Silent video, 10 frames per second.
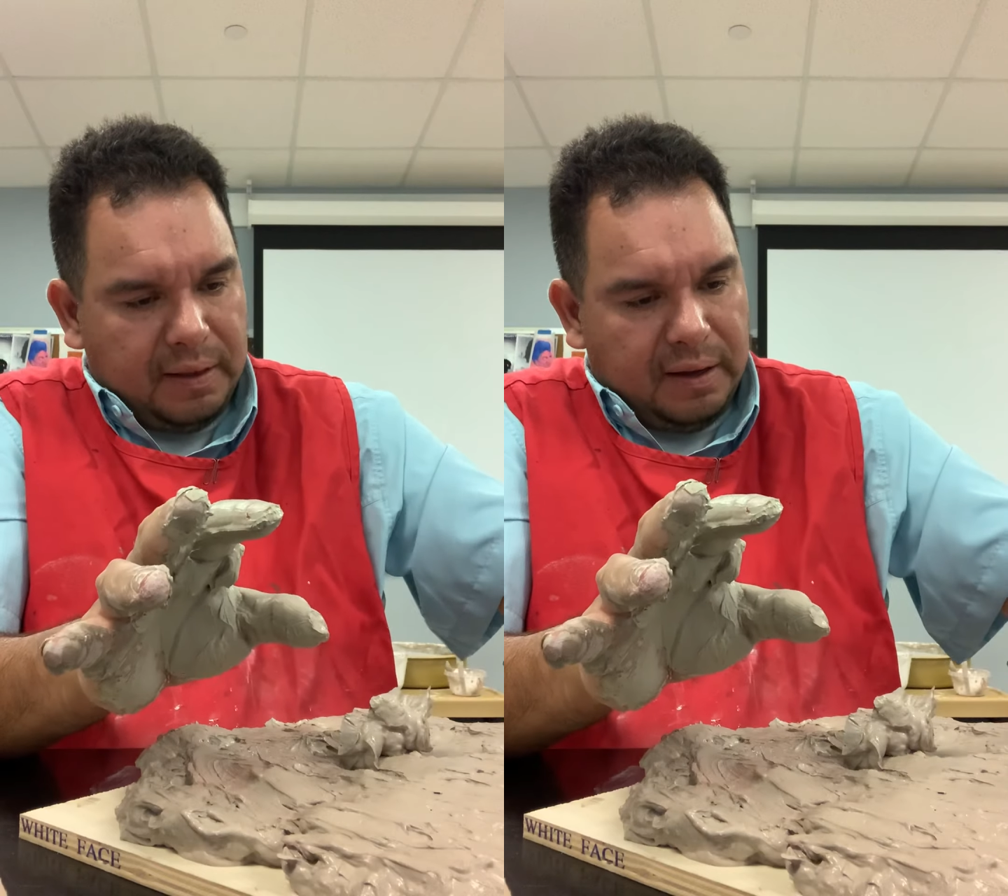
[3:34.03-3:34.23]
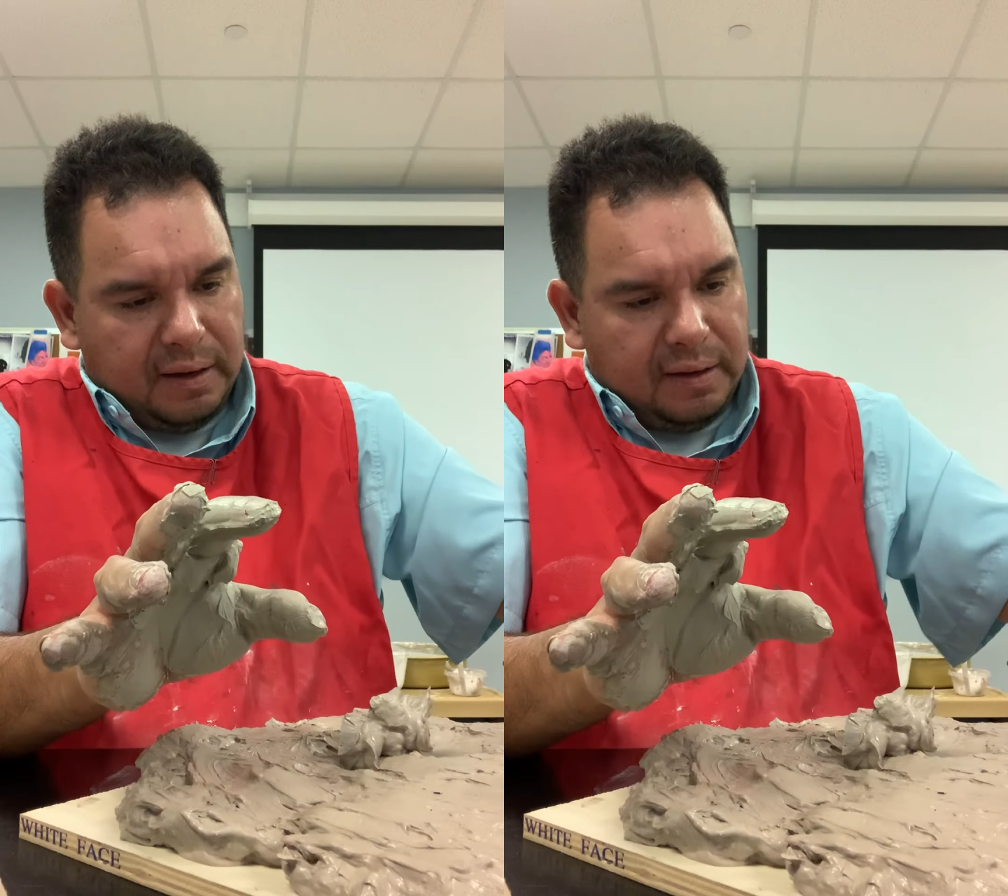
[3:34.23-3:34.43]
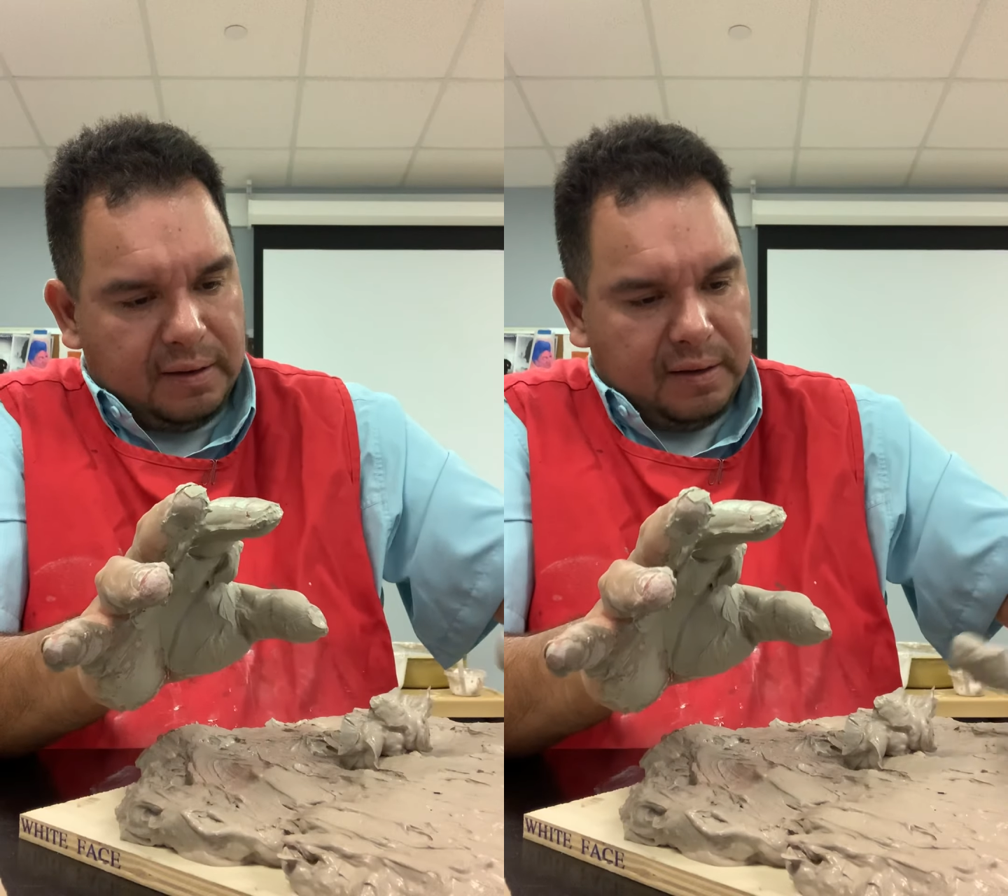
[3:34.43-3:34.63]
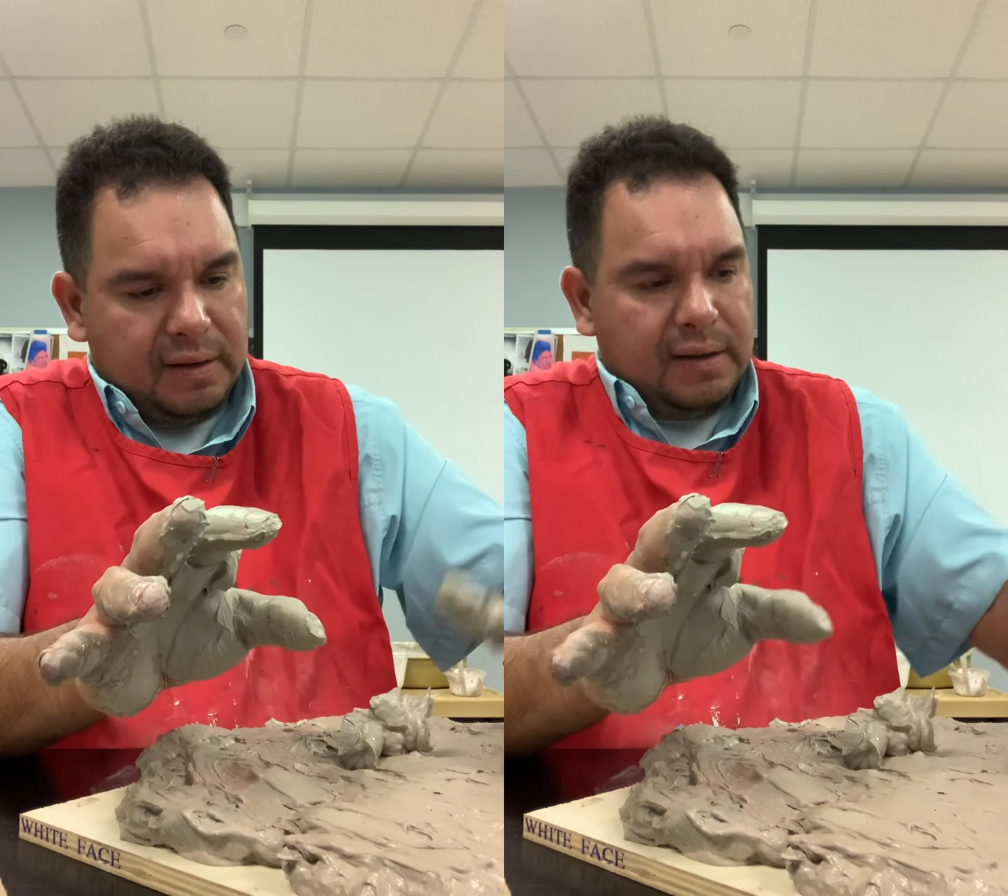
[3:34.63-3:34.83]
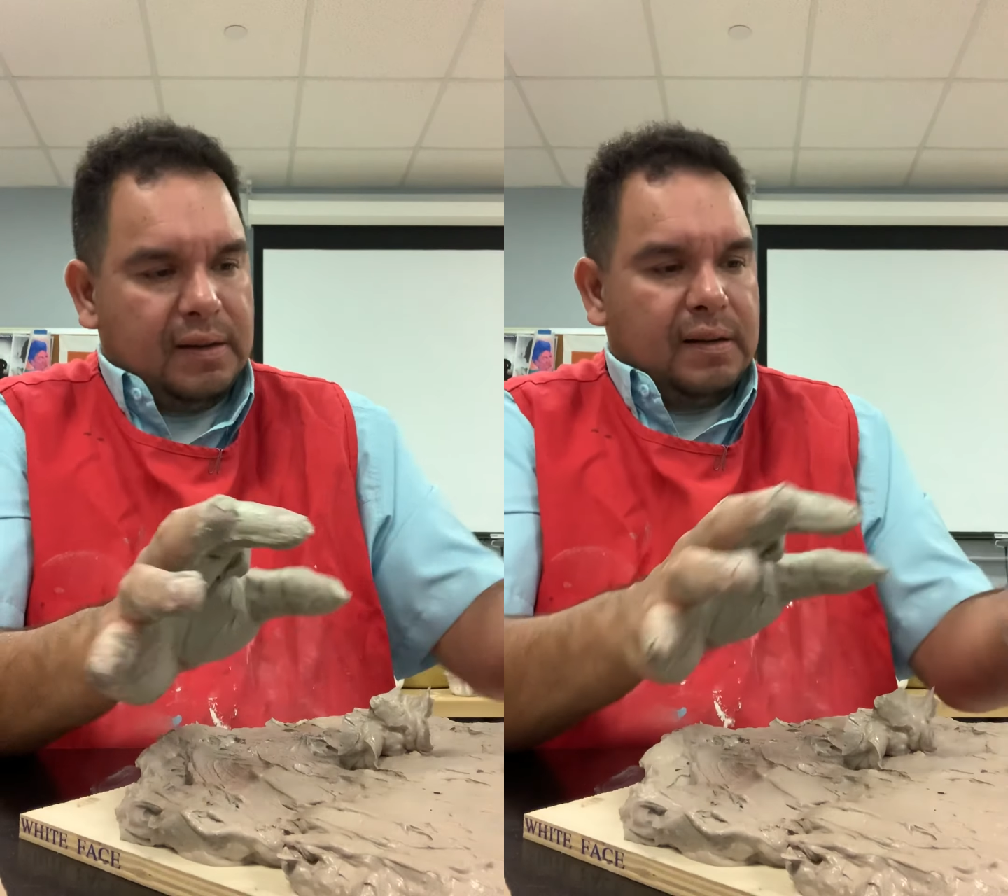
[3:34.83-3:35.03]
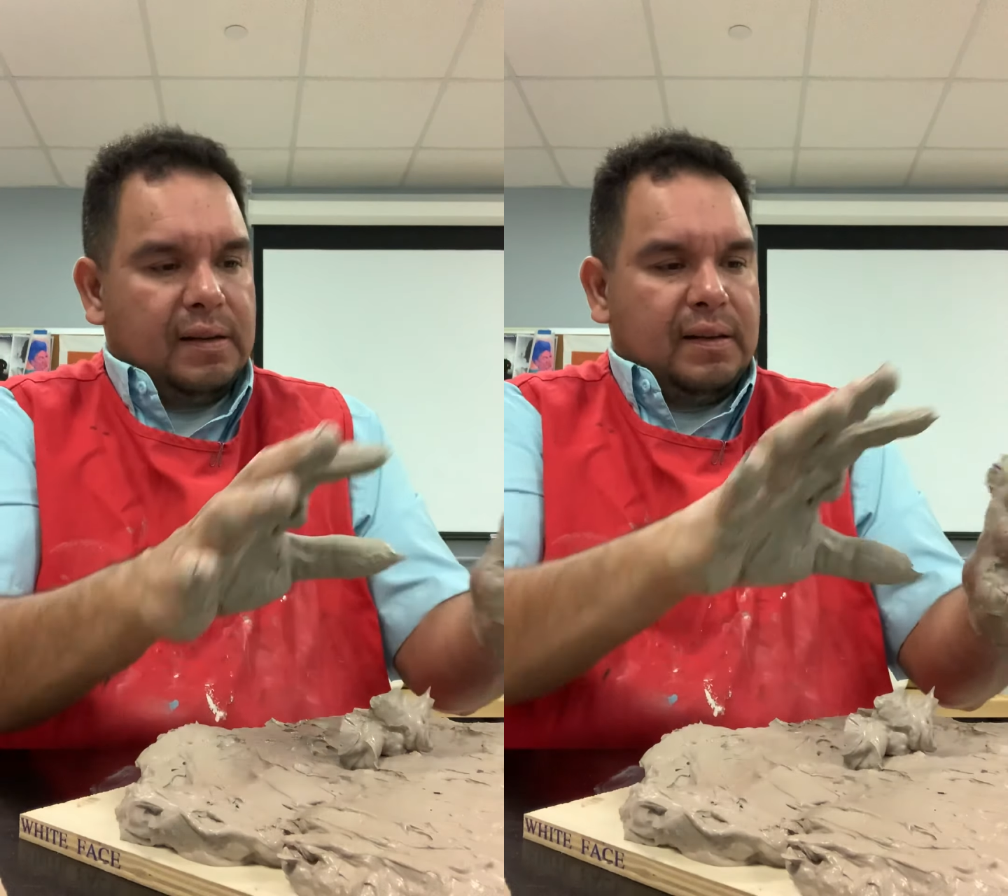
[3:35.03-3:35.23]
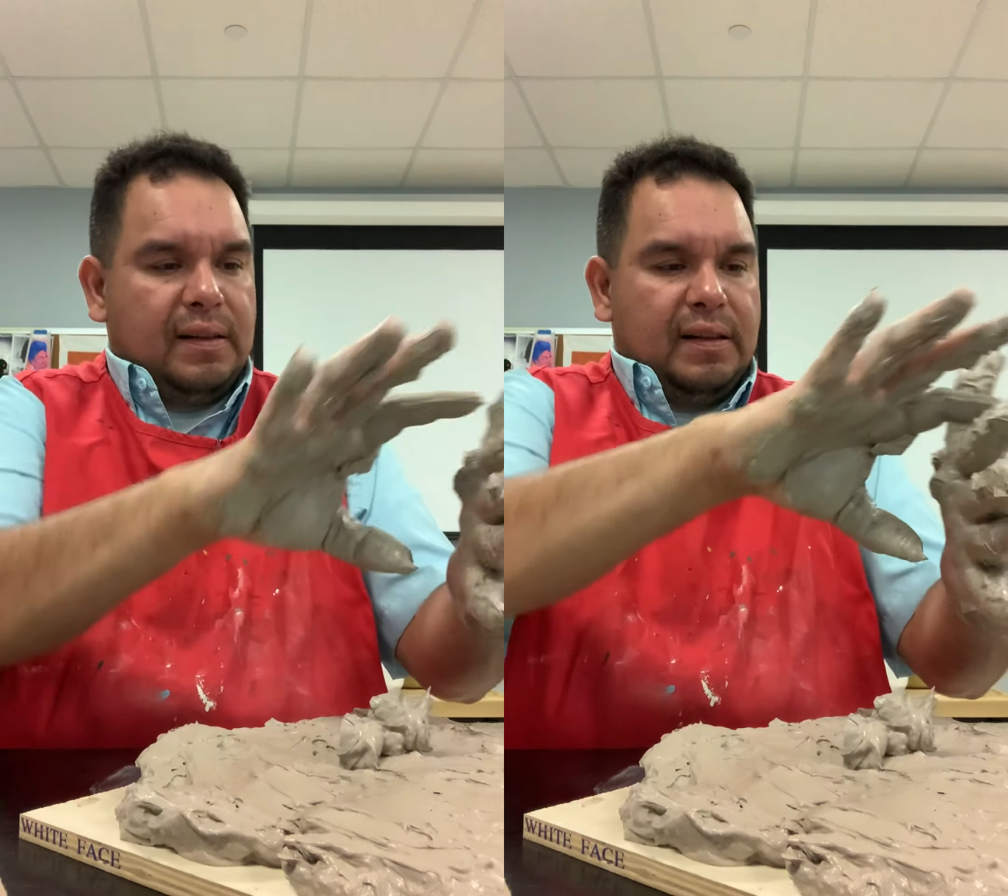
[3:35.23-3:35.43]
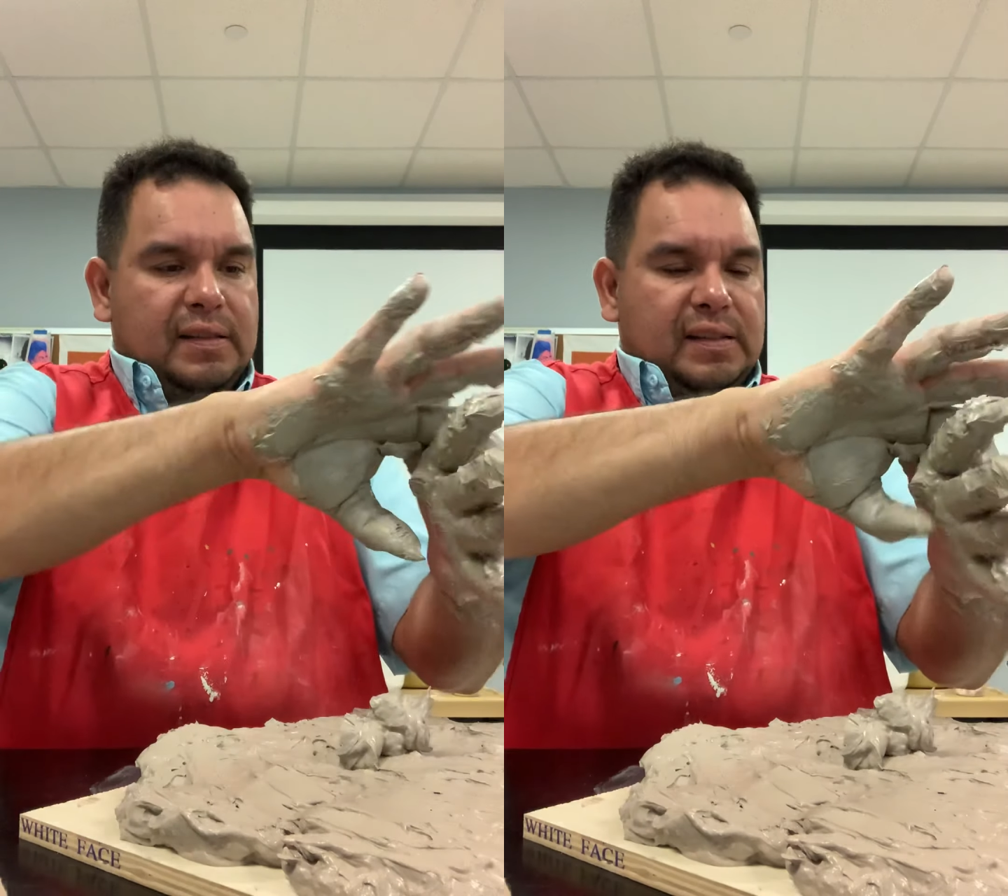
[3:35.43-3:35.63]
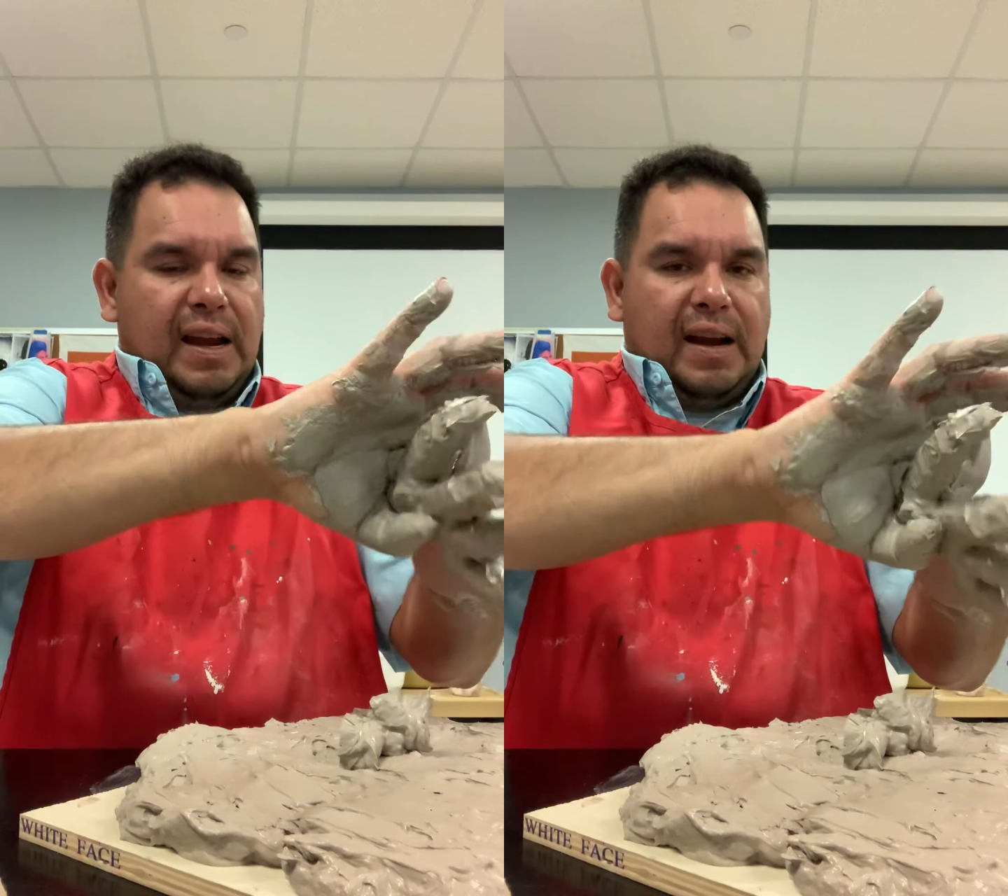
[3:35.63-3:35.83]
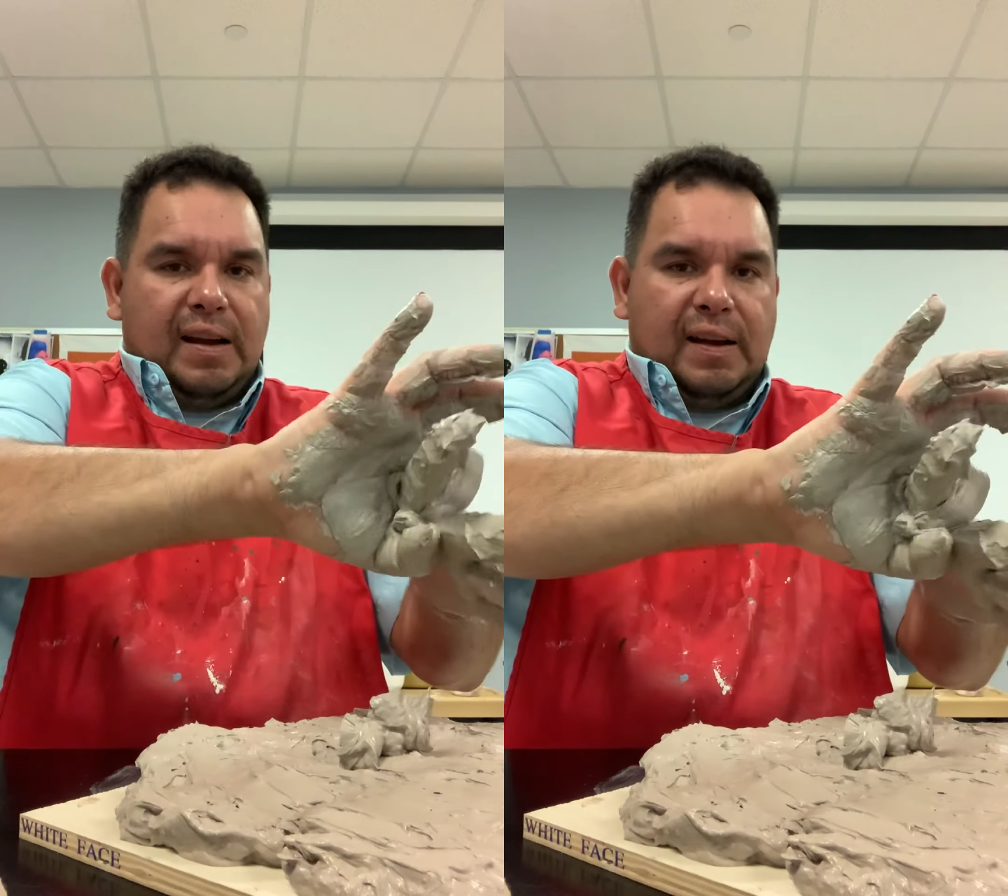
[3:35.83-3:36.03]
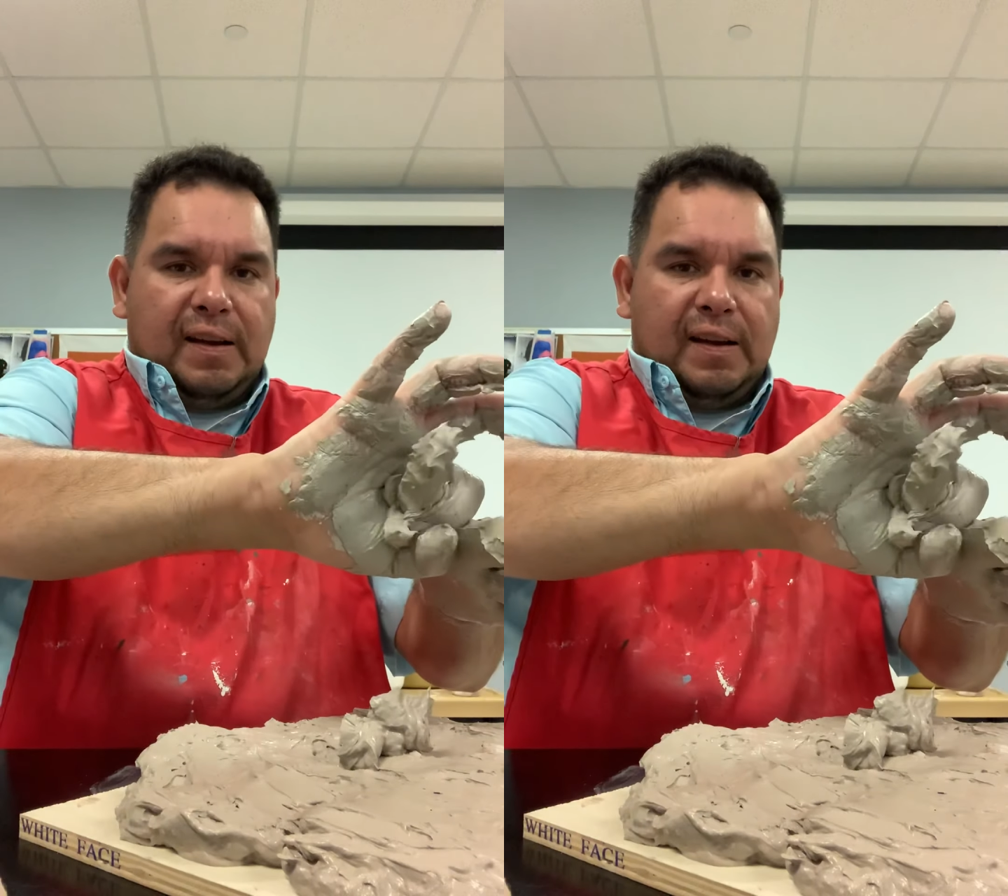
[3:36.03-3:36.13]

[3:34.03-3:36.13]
the sink.